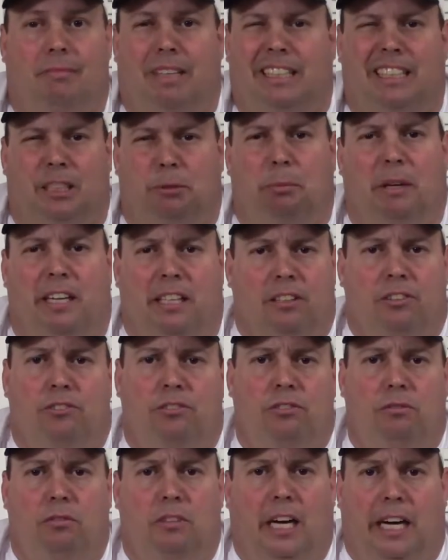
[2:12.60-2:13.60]
I think it's probably in the
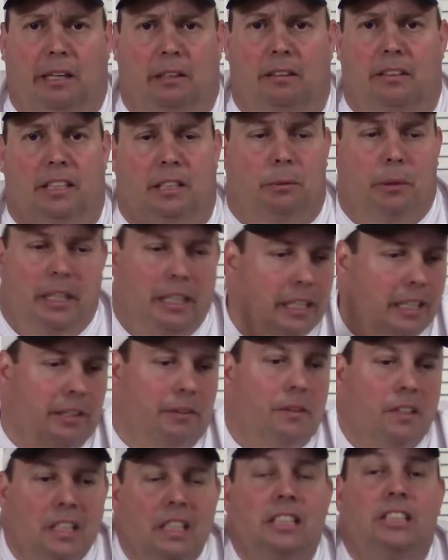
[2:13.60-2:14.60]
title anyway.
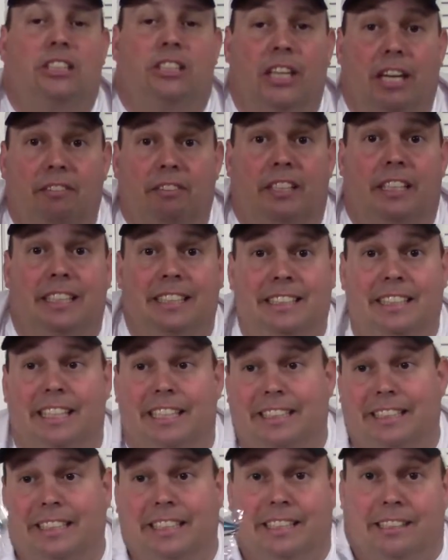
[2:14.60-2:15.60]
Anywho,
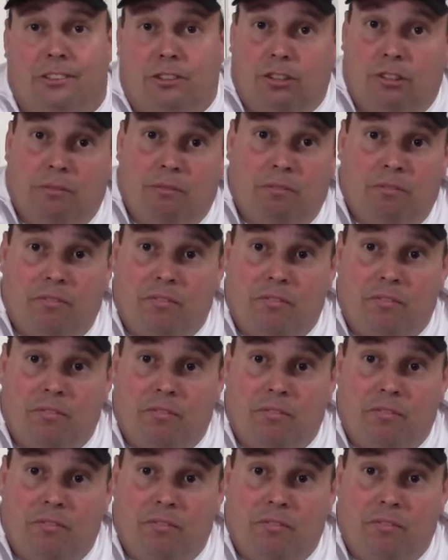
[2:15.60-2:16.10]
76 cents.